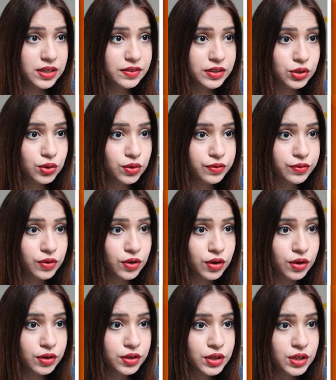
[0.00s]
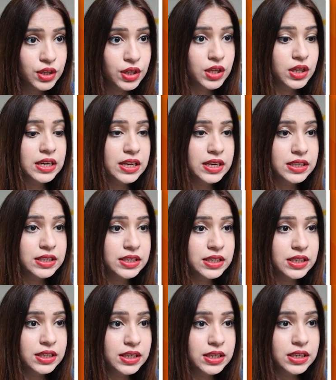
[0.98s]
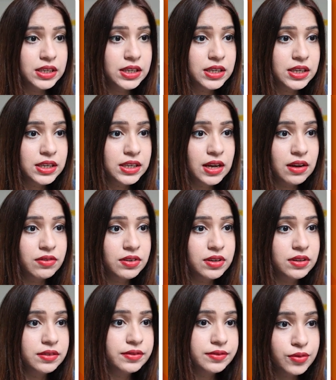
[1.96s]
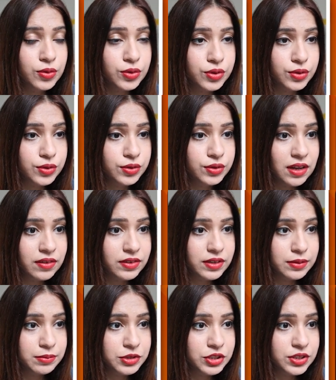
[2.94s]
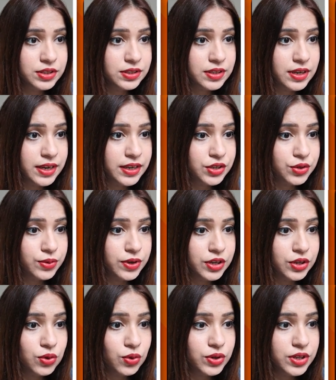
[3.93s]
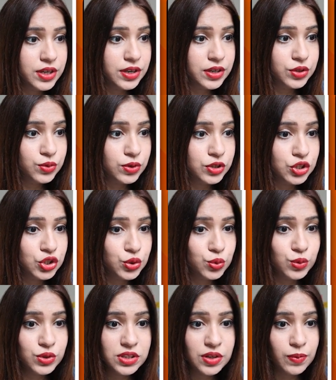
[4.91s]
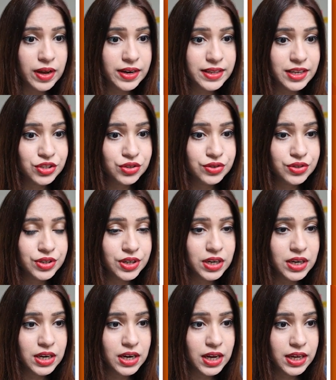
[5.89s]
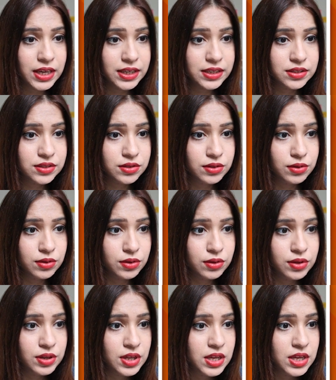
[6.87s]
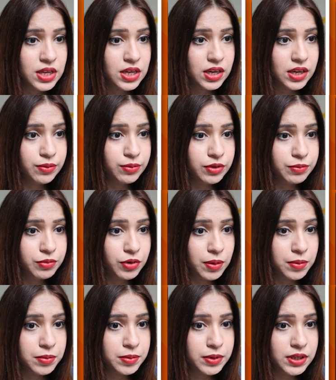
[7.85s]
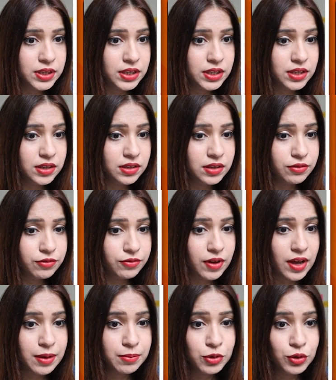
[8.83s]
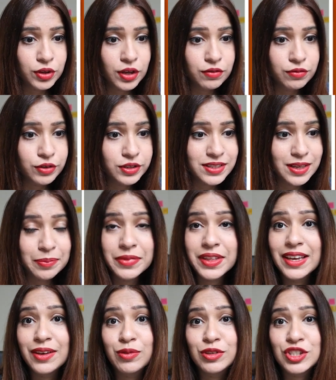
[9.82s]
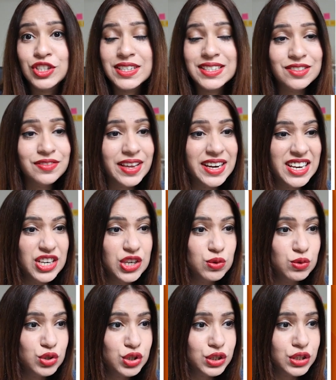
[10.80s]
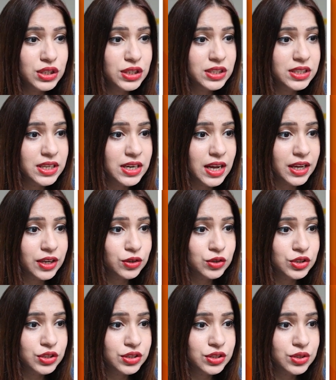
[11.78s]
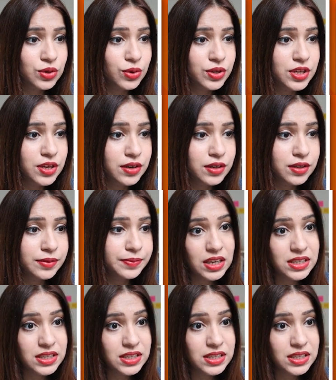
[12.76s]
even go for LinkedIn cover photo, cover images, right? You can go here, you can choose the one that you really like. So I would probably, if I'm looking for something which is very neutral, then I could just go here,